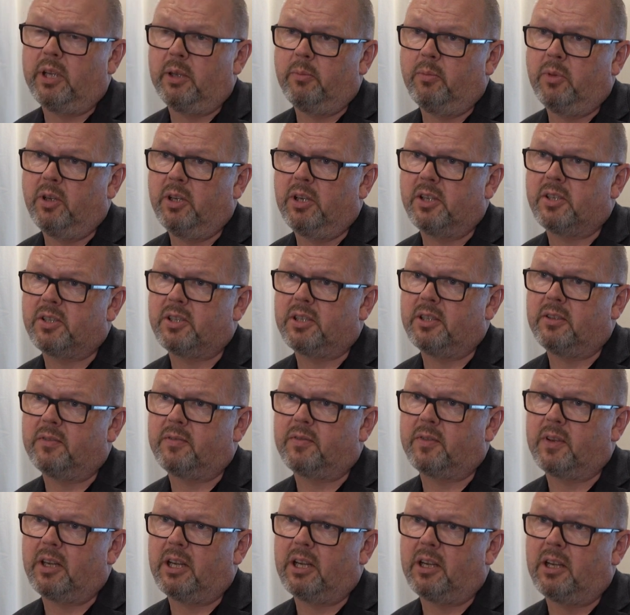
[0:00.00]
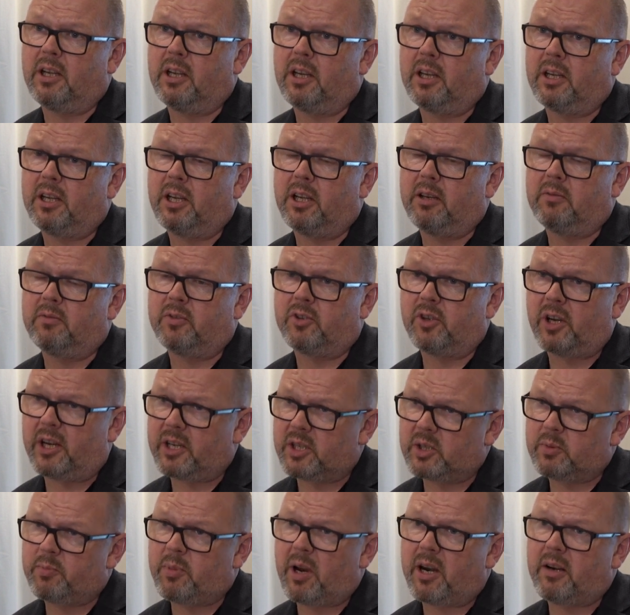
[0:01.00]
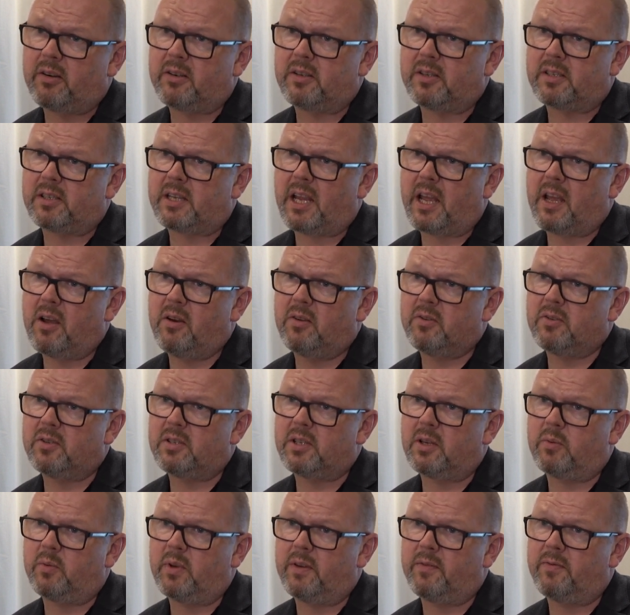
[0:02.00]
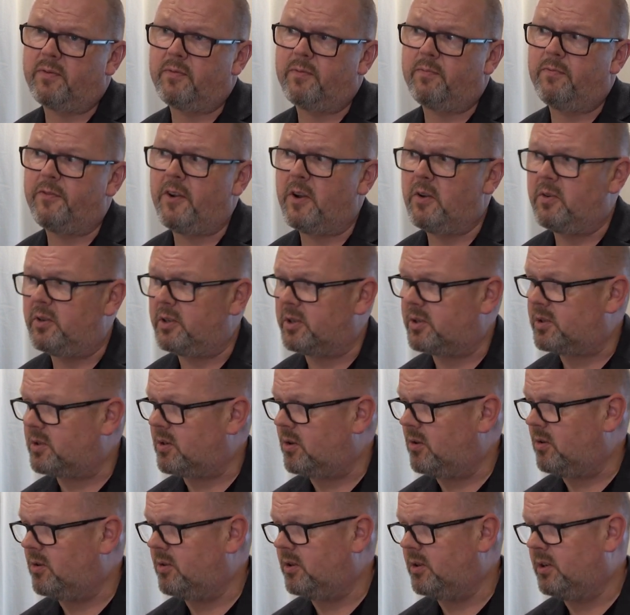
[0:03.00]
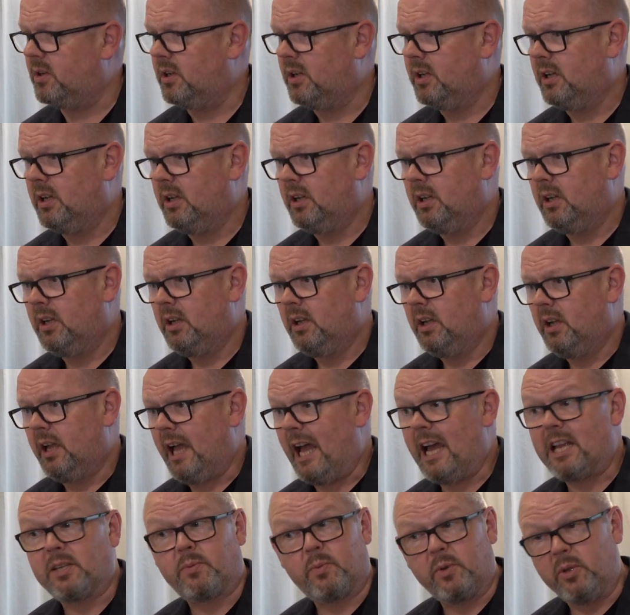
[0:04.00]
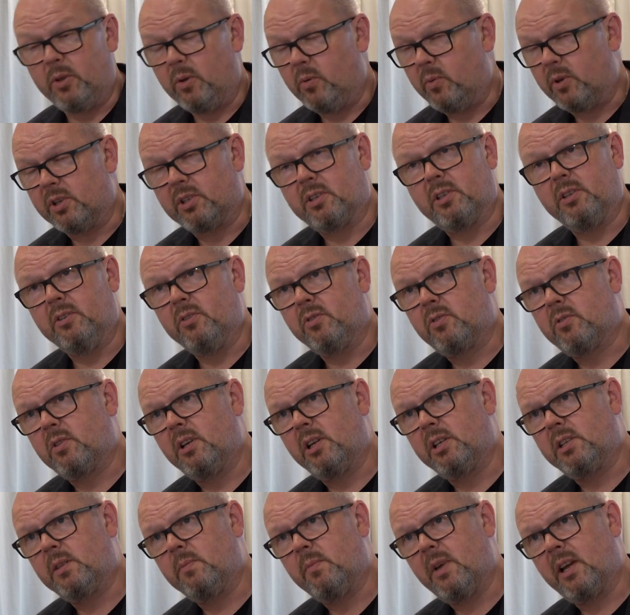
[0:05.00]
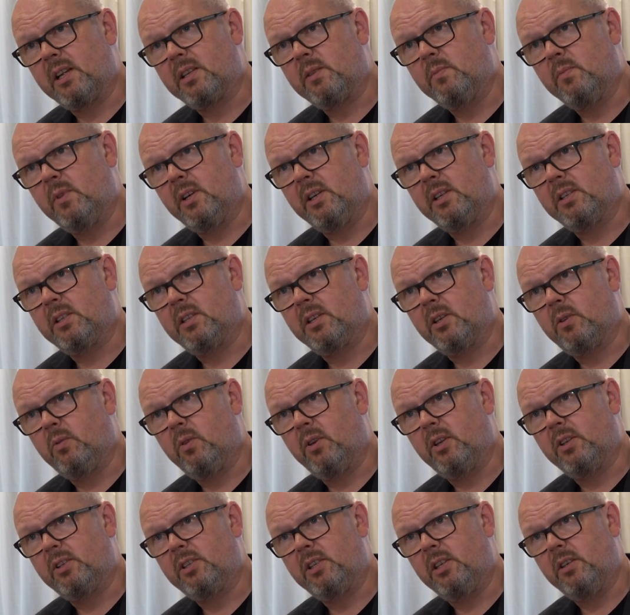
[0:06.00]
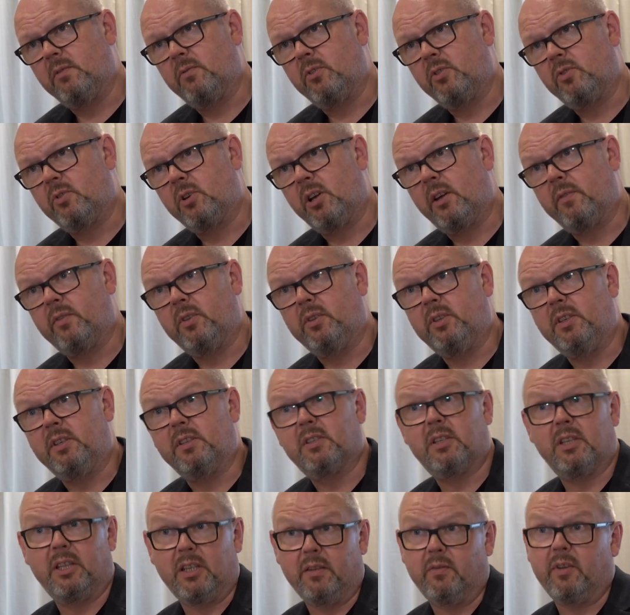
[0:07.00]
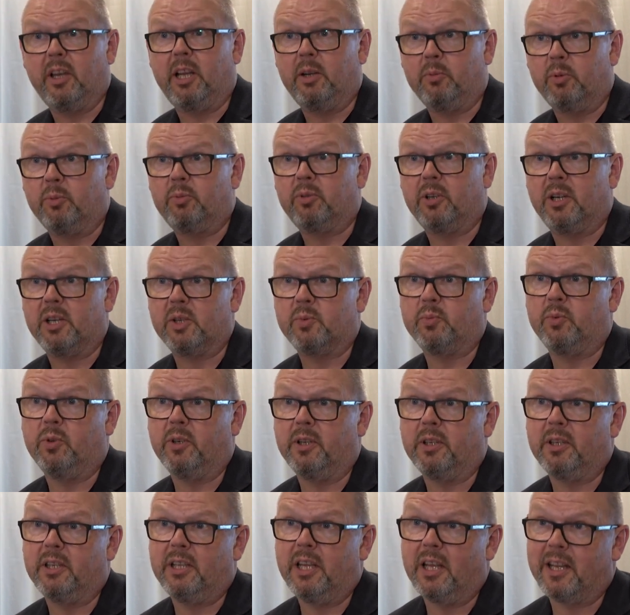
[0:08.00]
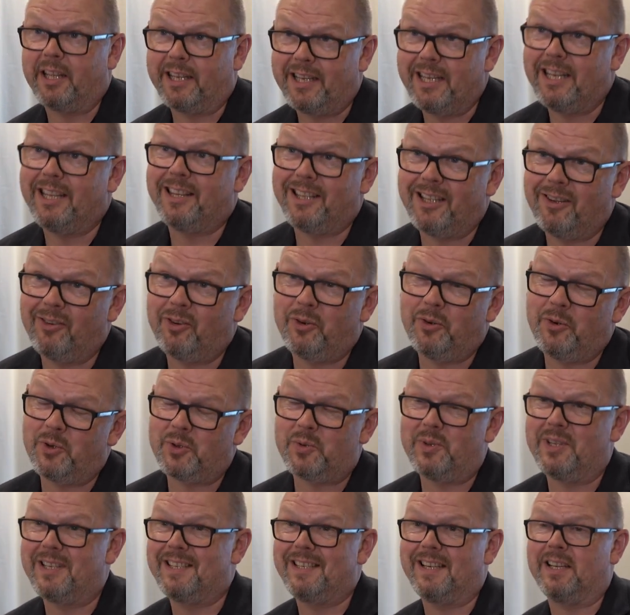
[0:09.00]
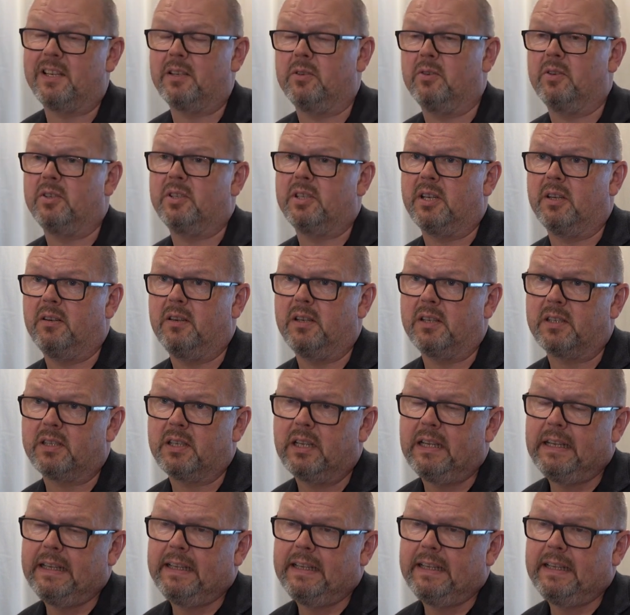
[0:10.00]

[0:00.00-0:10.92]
immersive, kind of transparent sound. So we've focused on, as we always do, trying to maximise the quality of the drive units at the available price point. The other key thing, of course, with the 600 series